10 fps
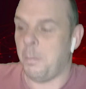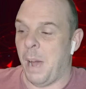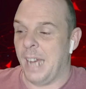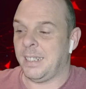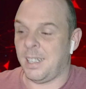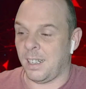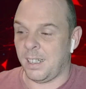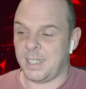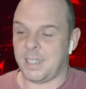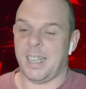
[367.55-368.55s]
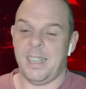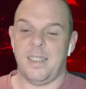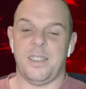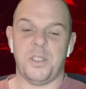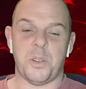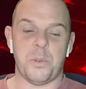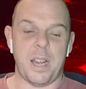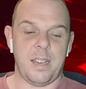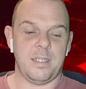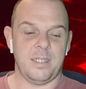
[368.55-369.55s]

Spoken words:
might add to the list today and do that.